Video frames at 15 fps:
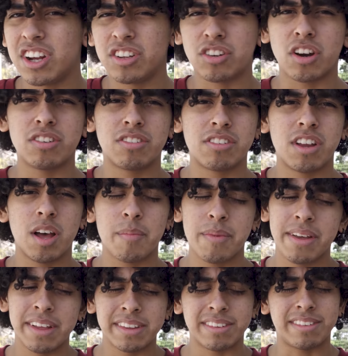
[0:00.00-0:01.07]
charges it up,
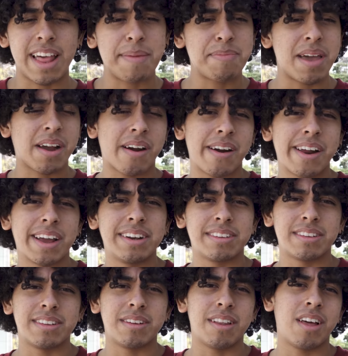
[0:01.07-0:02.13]
slap that card
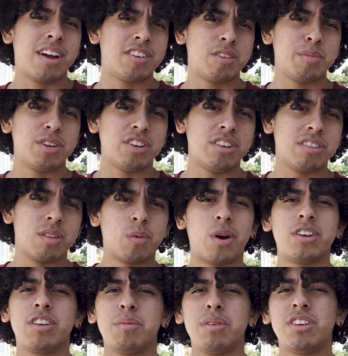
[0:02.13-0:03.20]
against the laundry machines and the
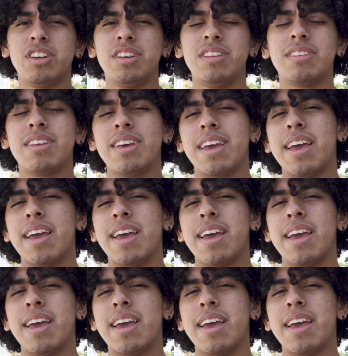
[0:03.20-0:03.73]
washing machines,